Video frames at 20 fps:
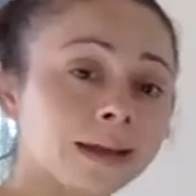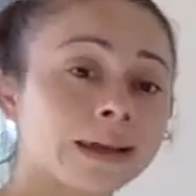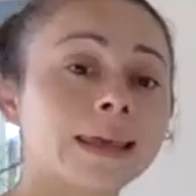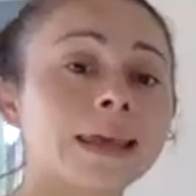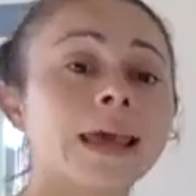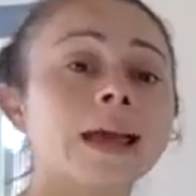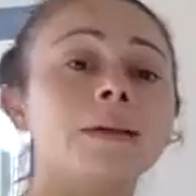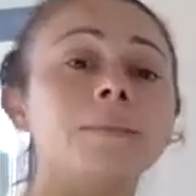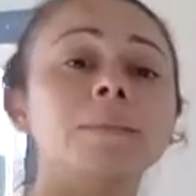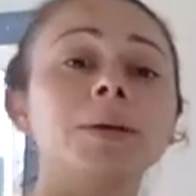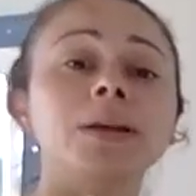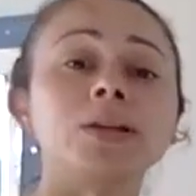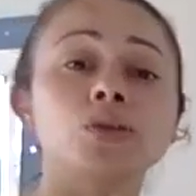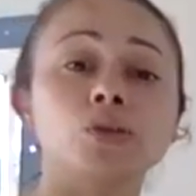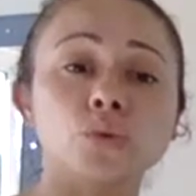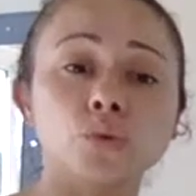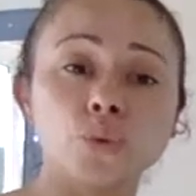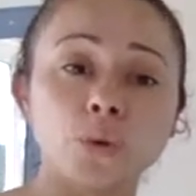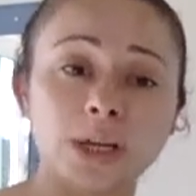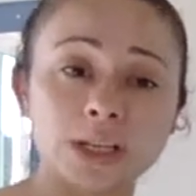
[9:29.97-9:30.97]
can be
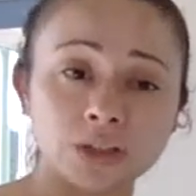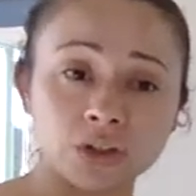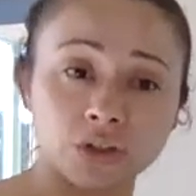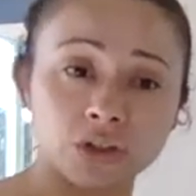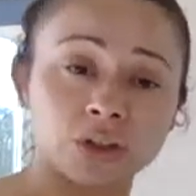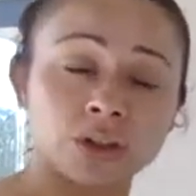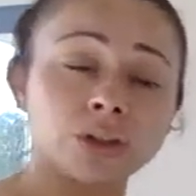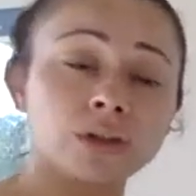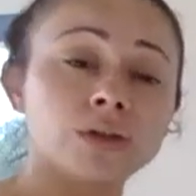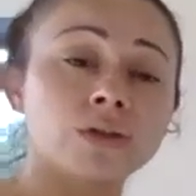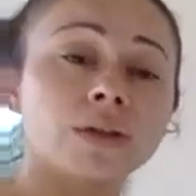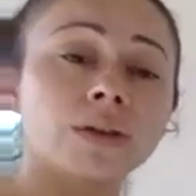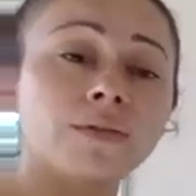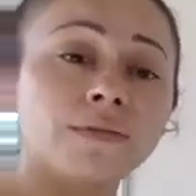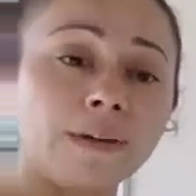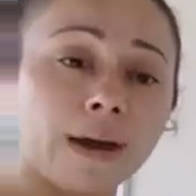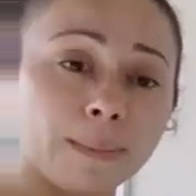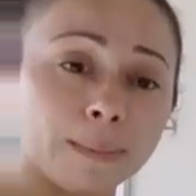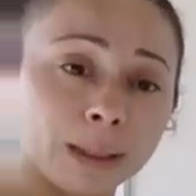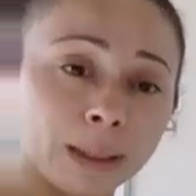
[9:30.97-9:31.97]
switched to the
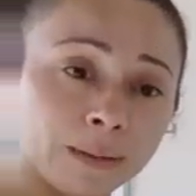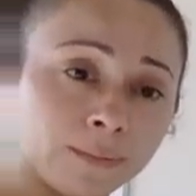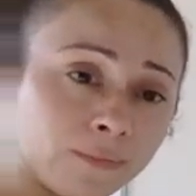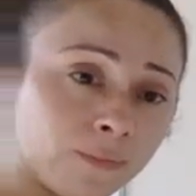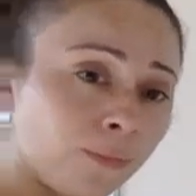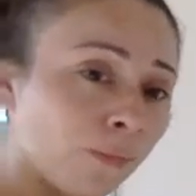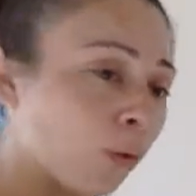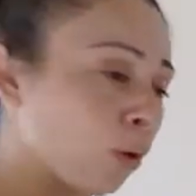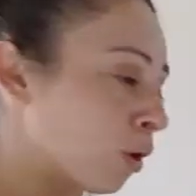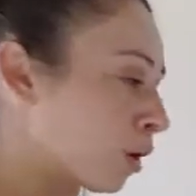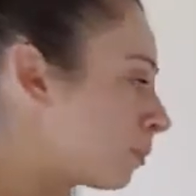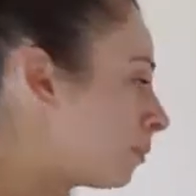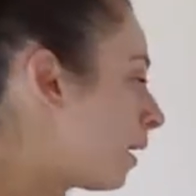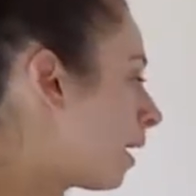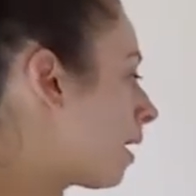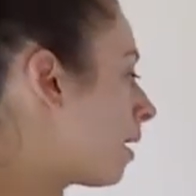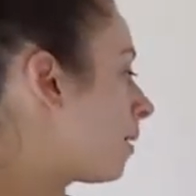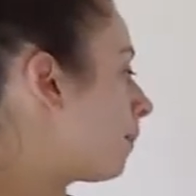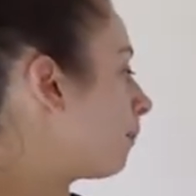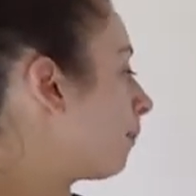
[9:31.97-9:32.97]
feminine form
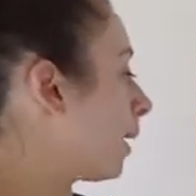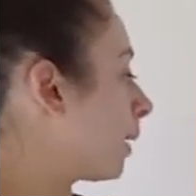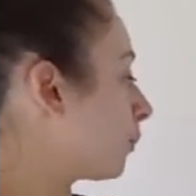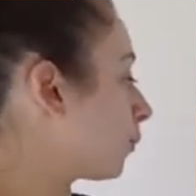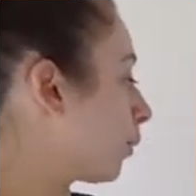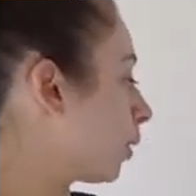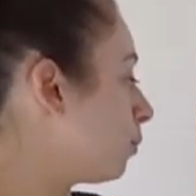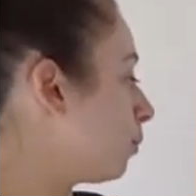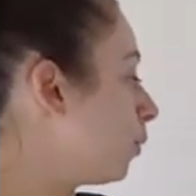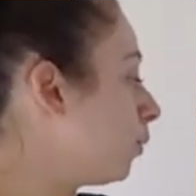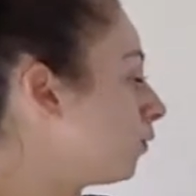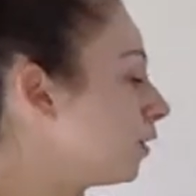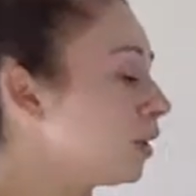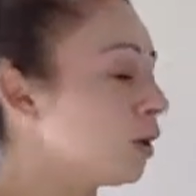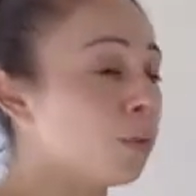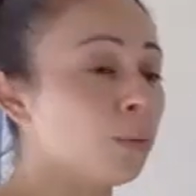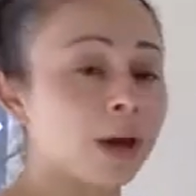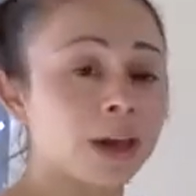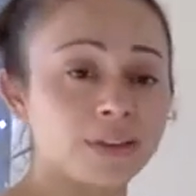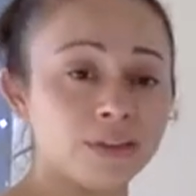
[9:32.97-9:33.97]
by removing
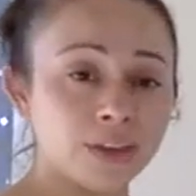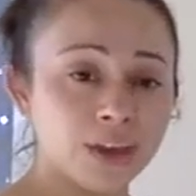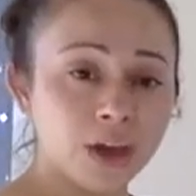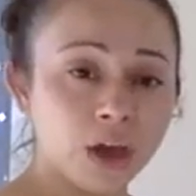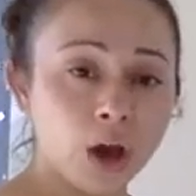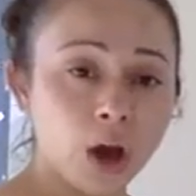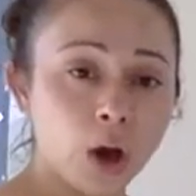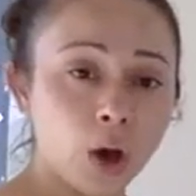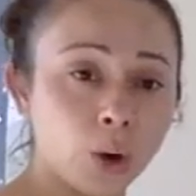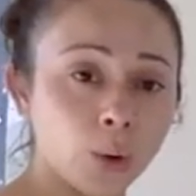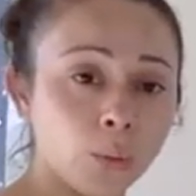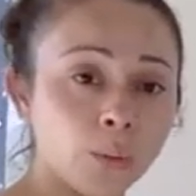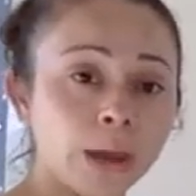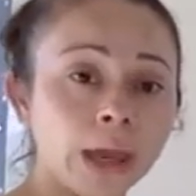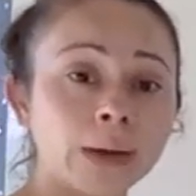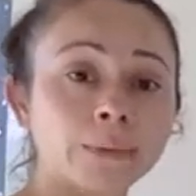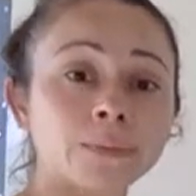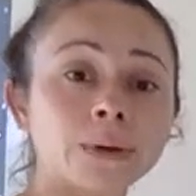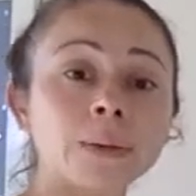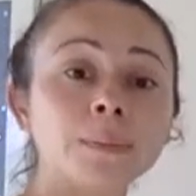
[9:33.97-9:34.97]
away the O
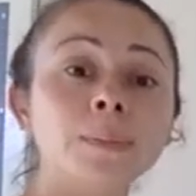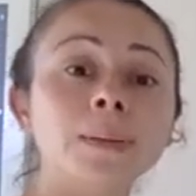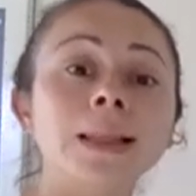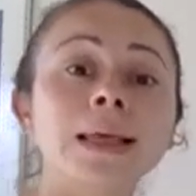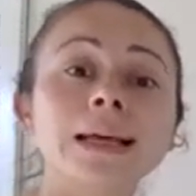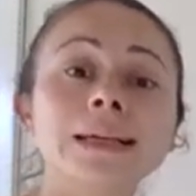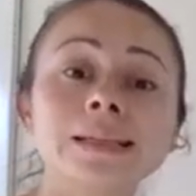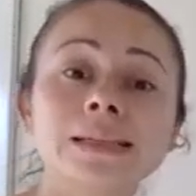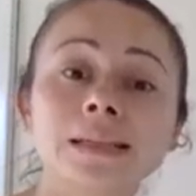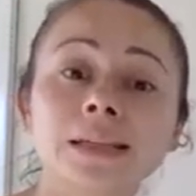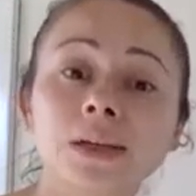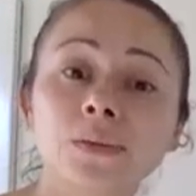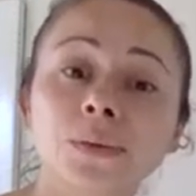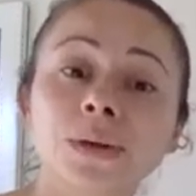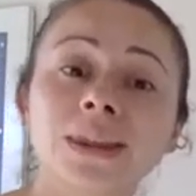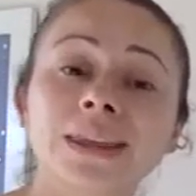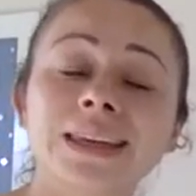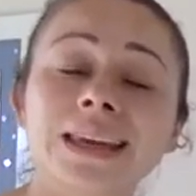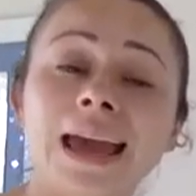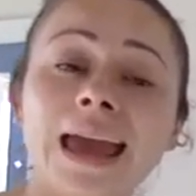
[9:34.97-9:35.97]
and replacing it with
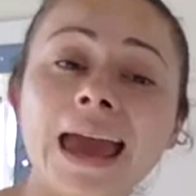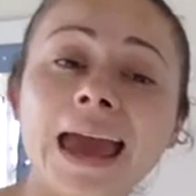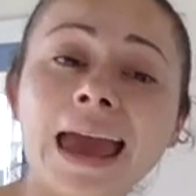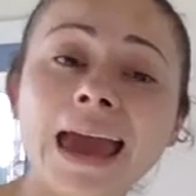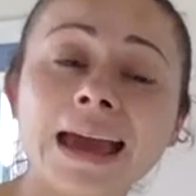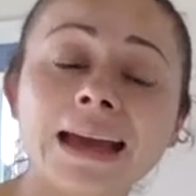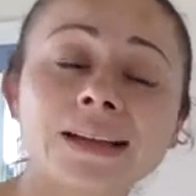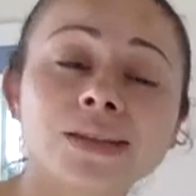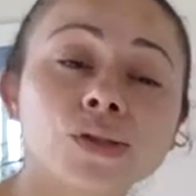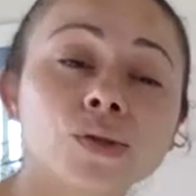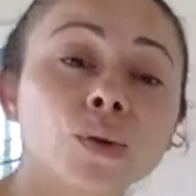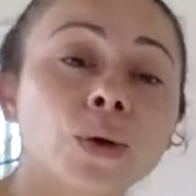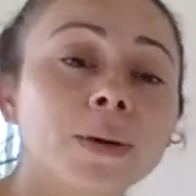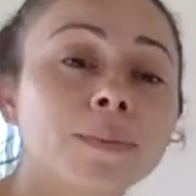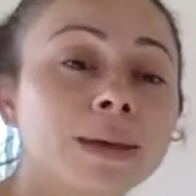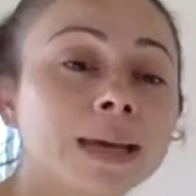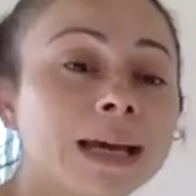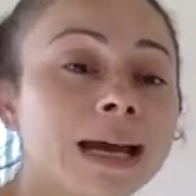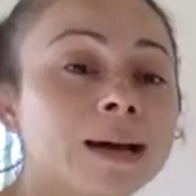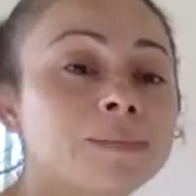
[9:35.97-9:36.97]
an A. So it
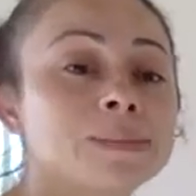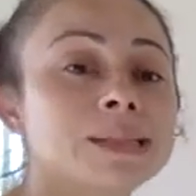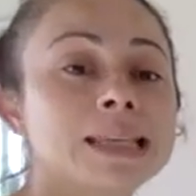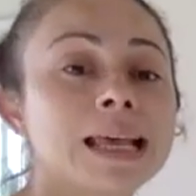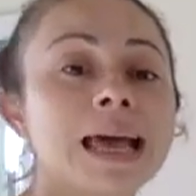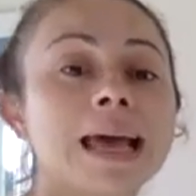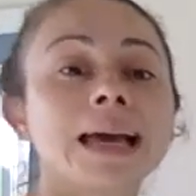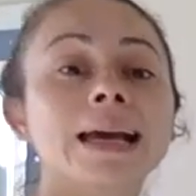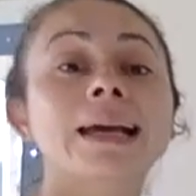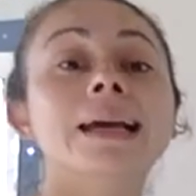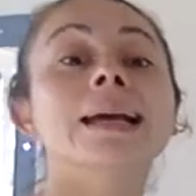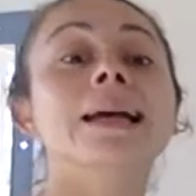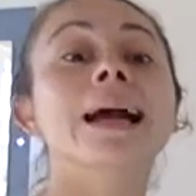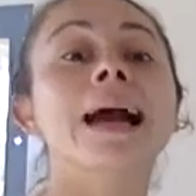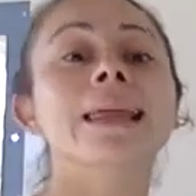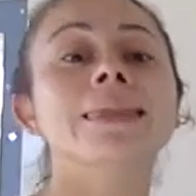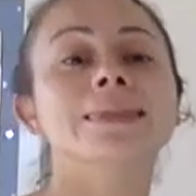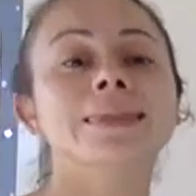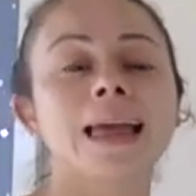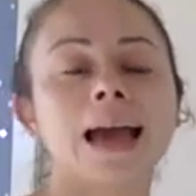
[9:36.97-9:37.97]
becomes
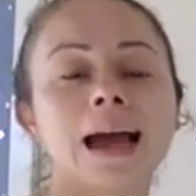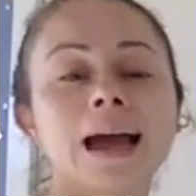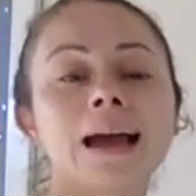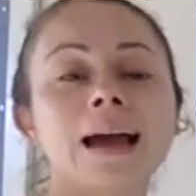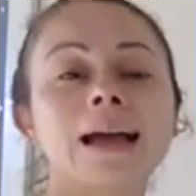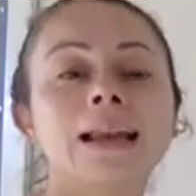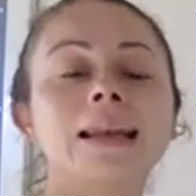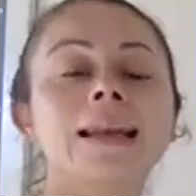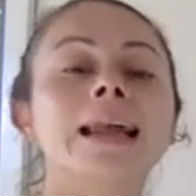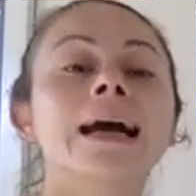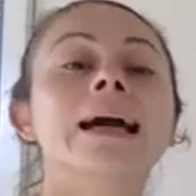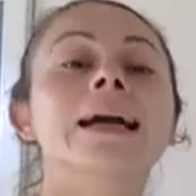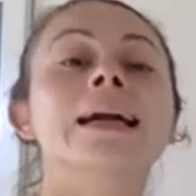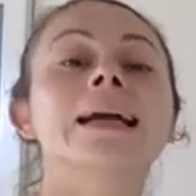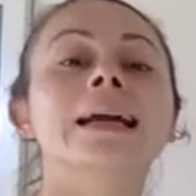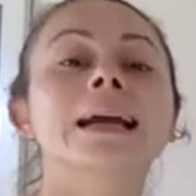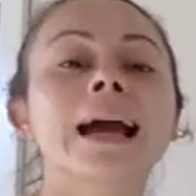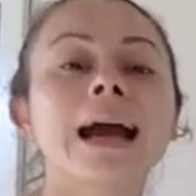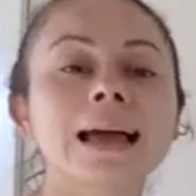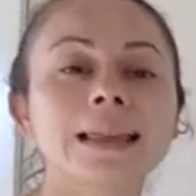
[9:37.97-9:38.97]
gata, la
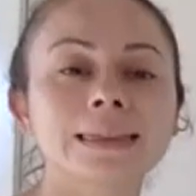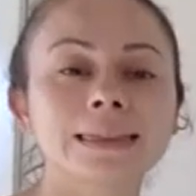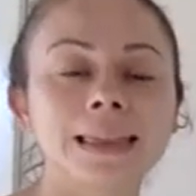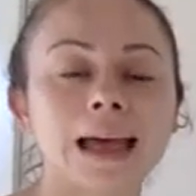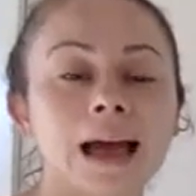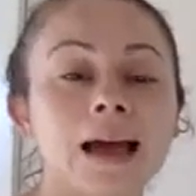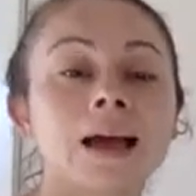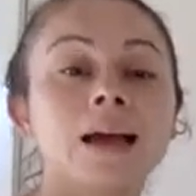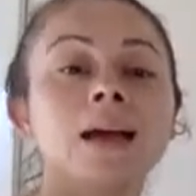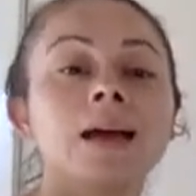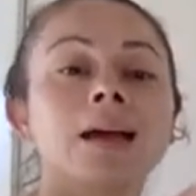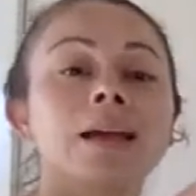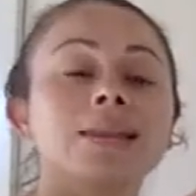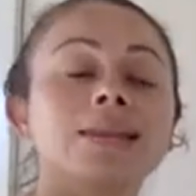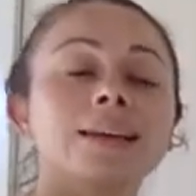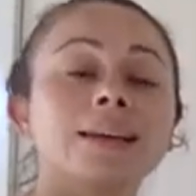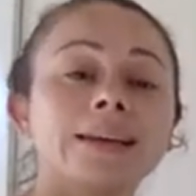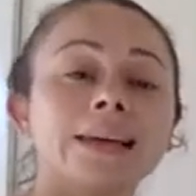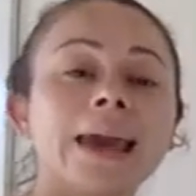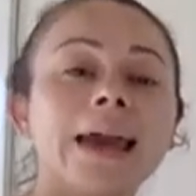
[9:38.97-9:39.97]
gata,
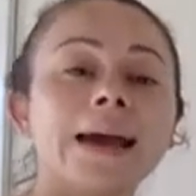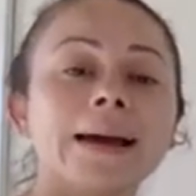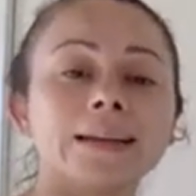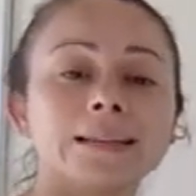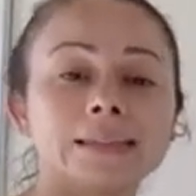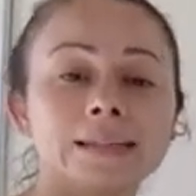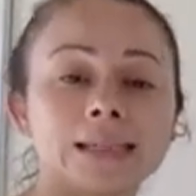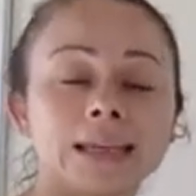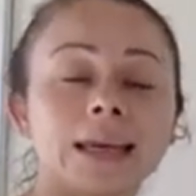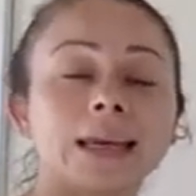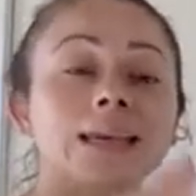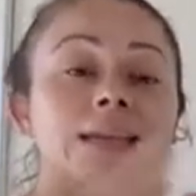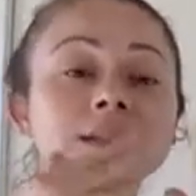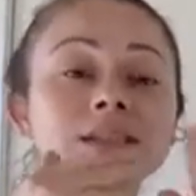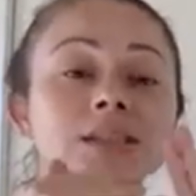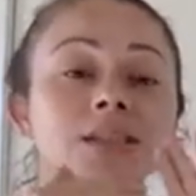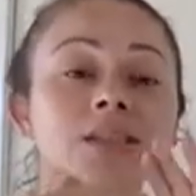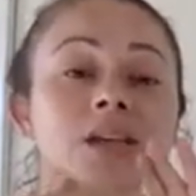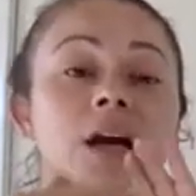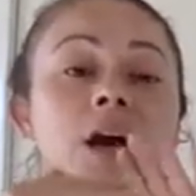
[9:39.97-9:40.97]
the cat, and
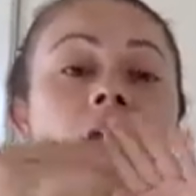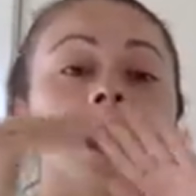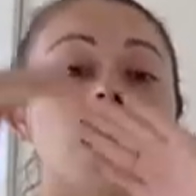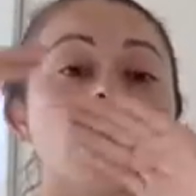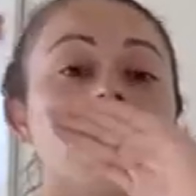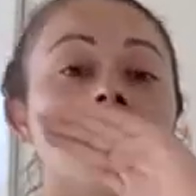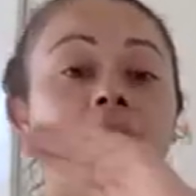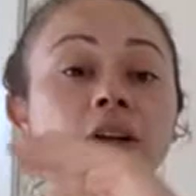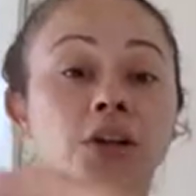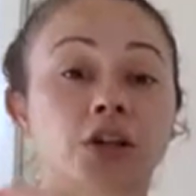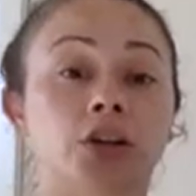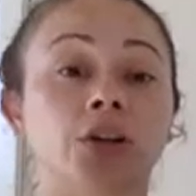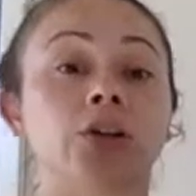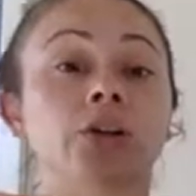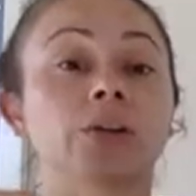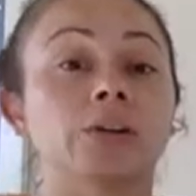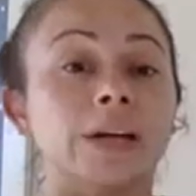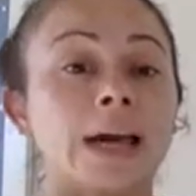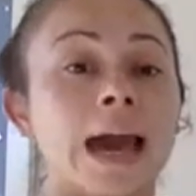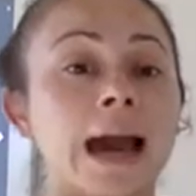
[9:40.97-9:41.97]
it's a
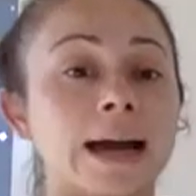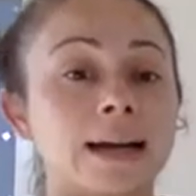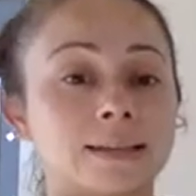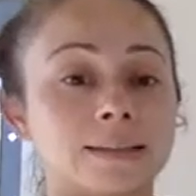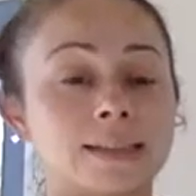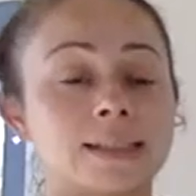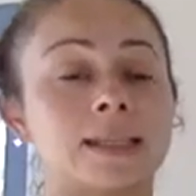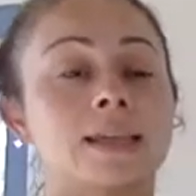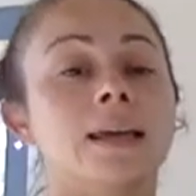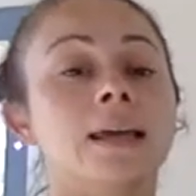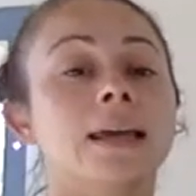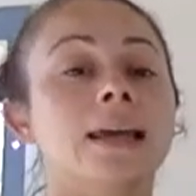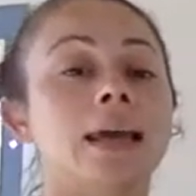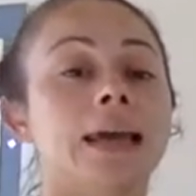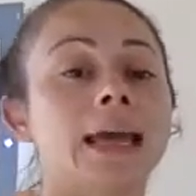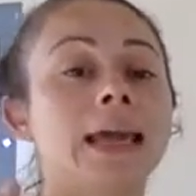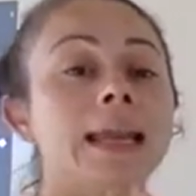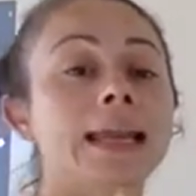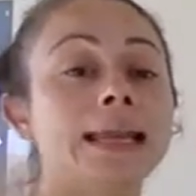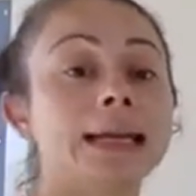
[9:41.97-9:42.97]
girl cat.
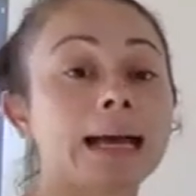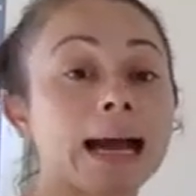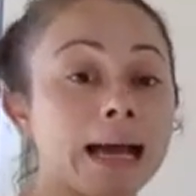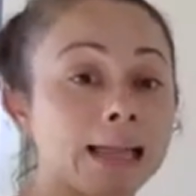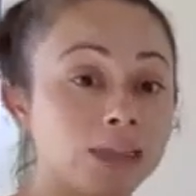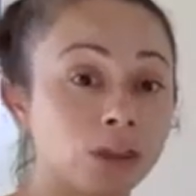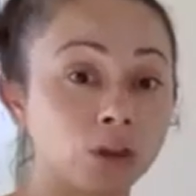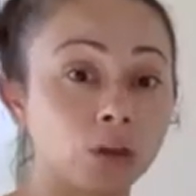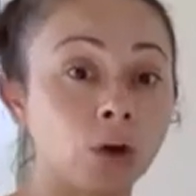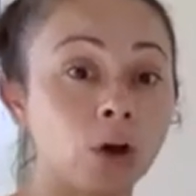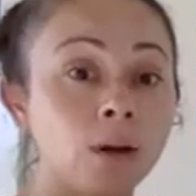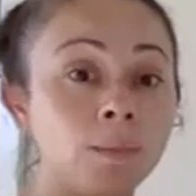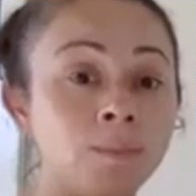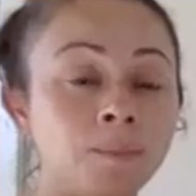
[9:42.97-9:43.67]
El gato,